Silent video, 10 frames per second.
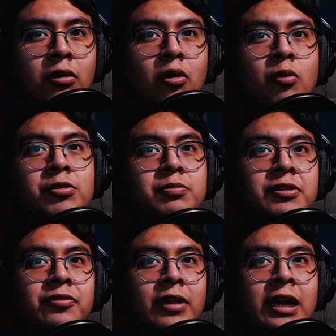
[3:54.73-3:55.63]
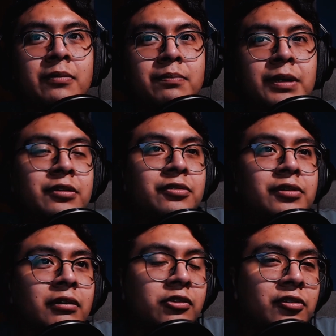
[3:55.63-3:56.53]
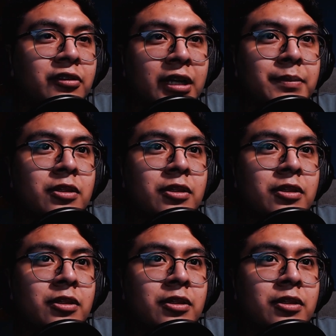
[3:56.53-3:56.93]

will always be flat because it's still just an